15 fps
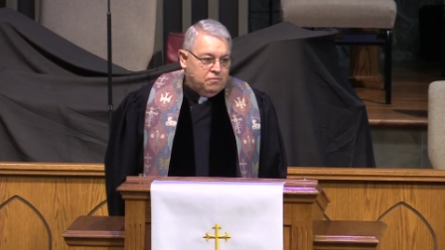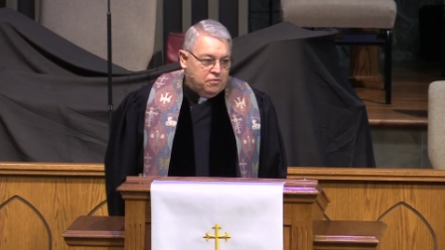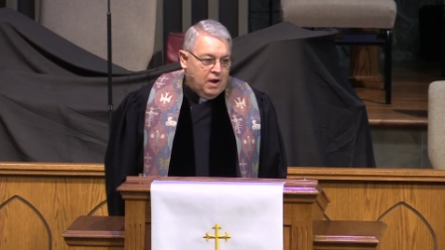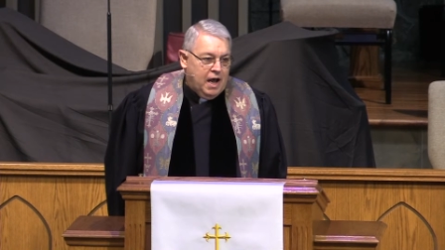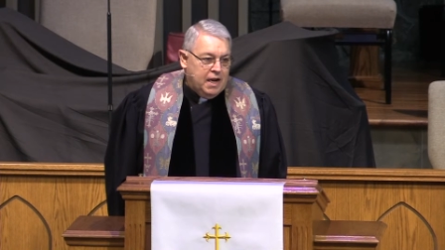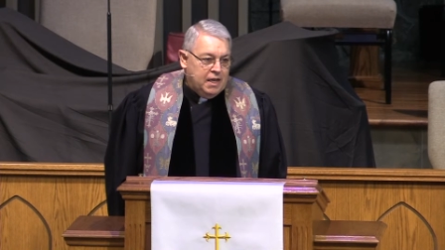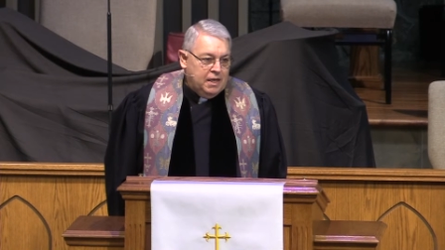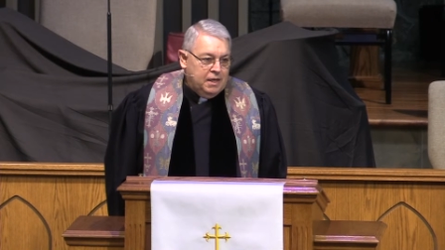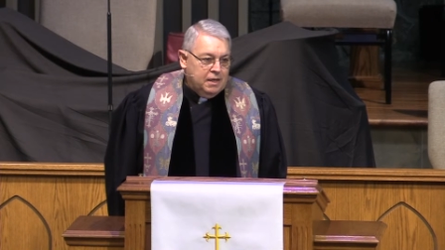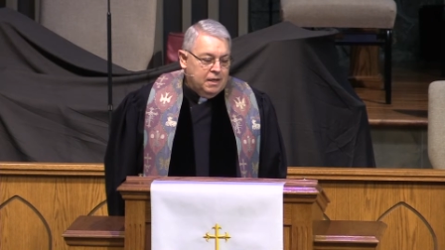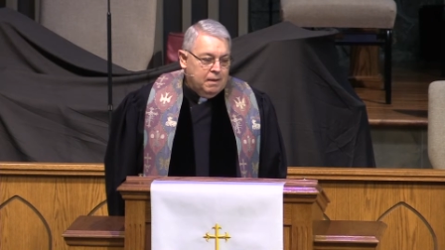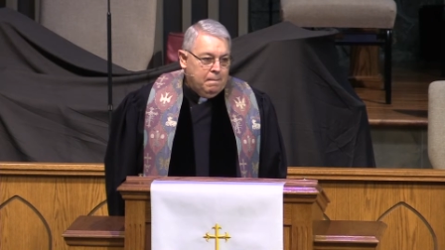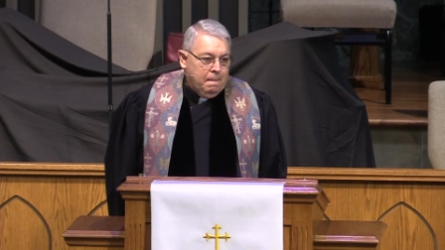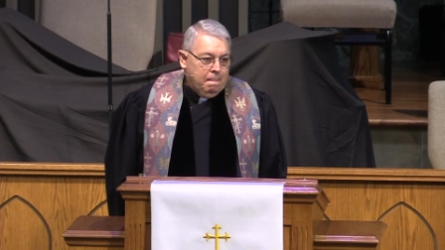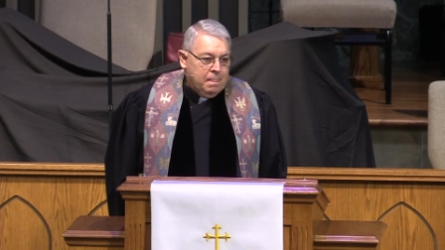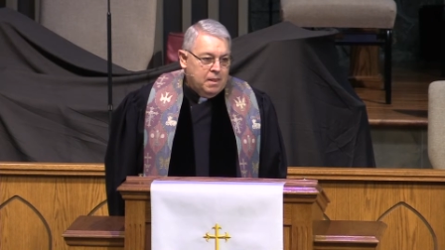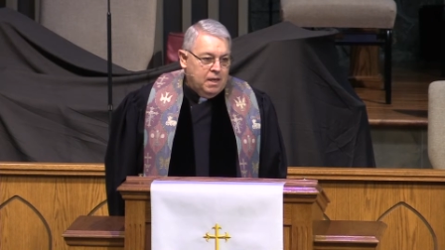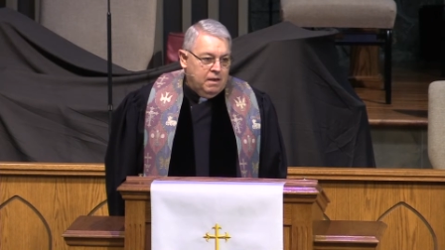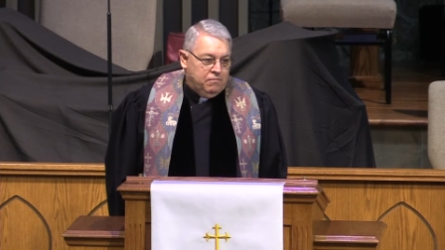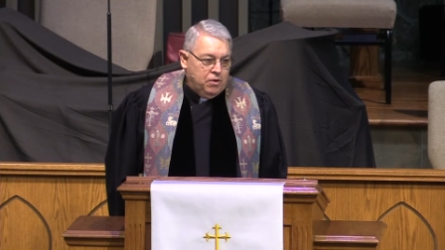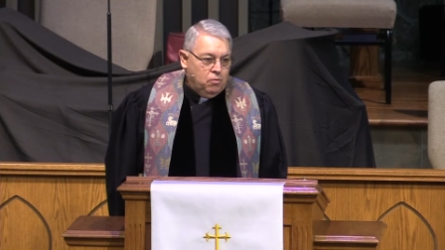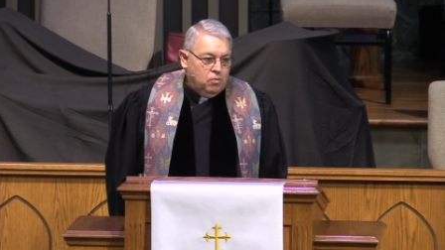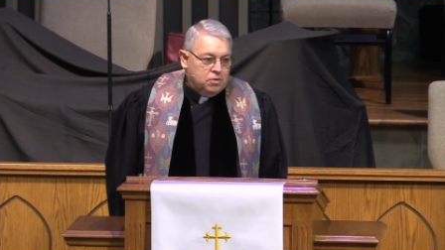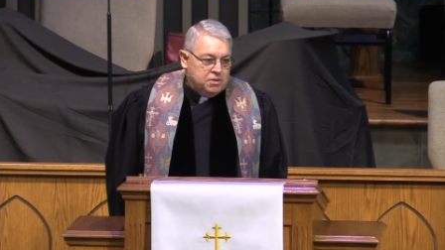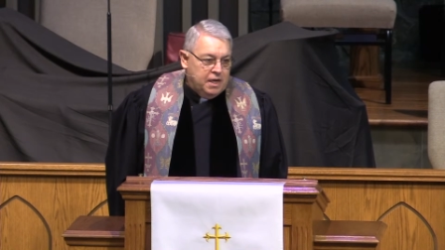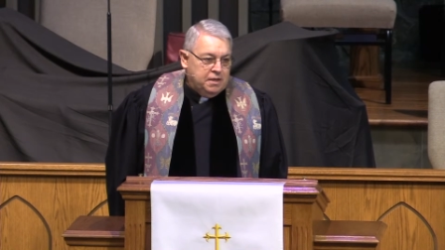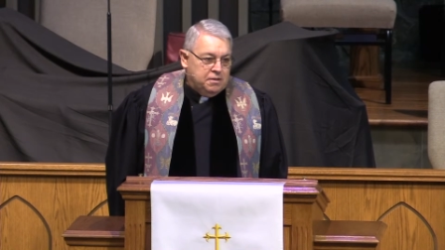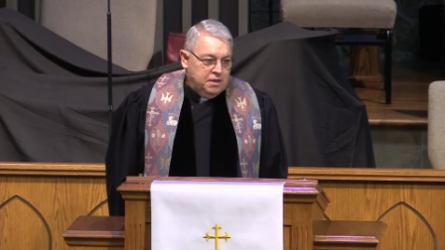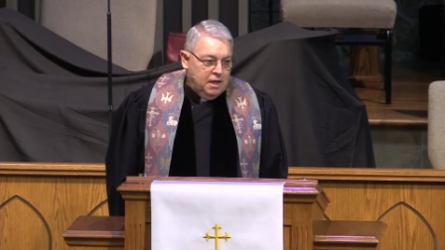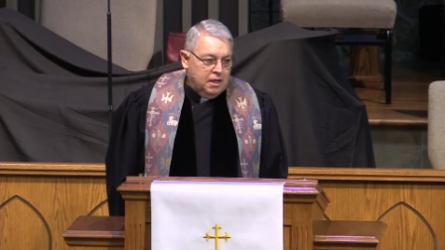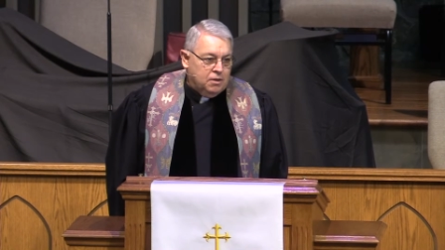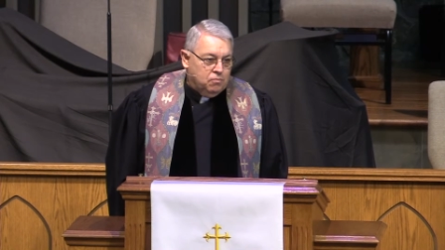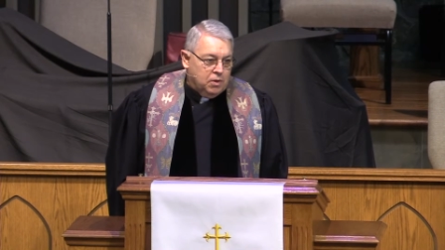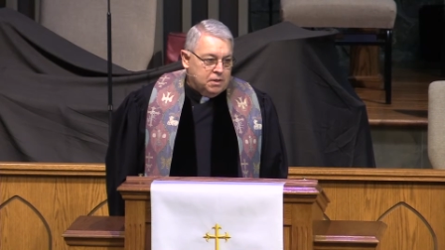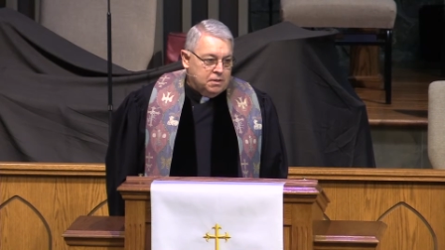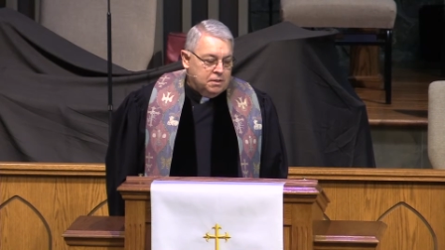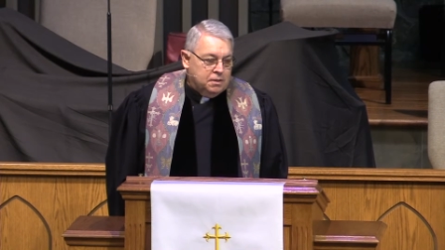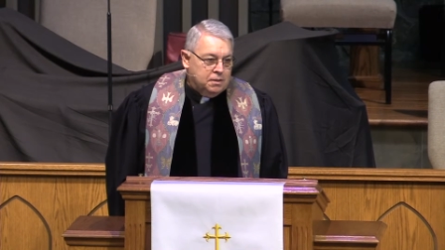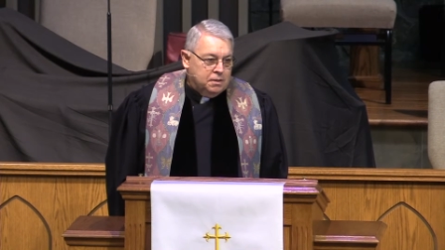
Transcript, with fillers: Friday if you will date the other one.